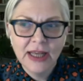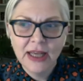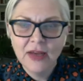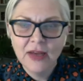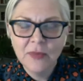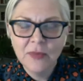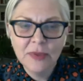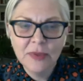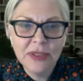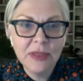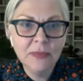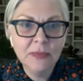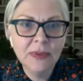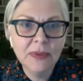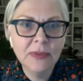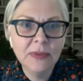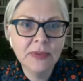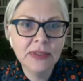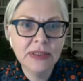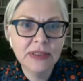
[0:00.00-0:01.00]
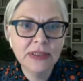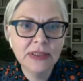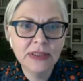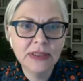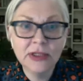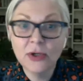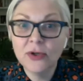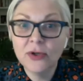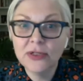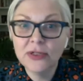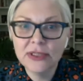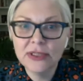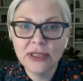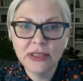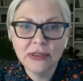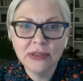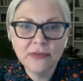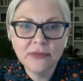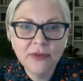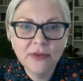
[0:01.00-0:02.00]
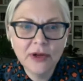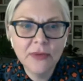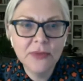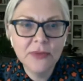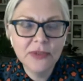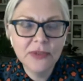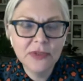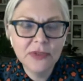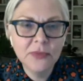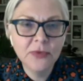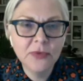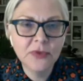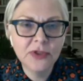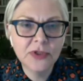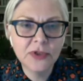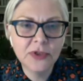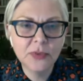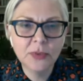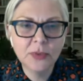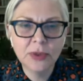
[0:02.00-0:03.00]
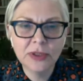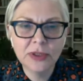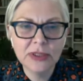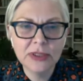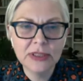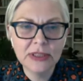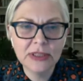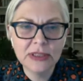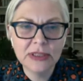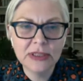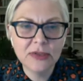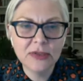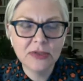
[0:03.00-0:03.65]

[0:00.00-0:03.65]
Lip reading: have been implementing the hostile environment immigration policy,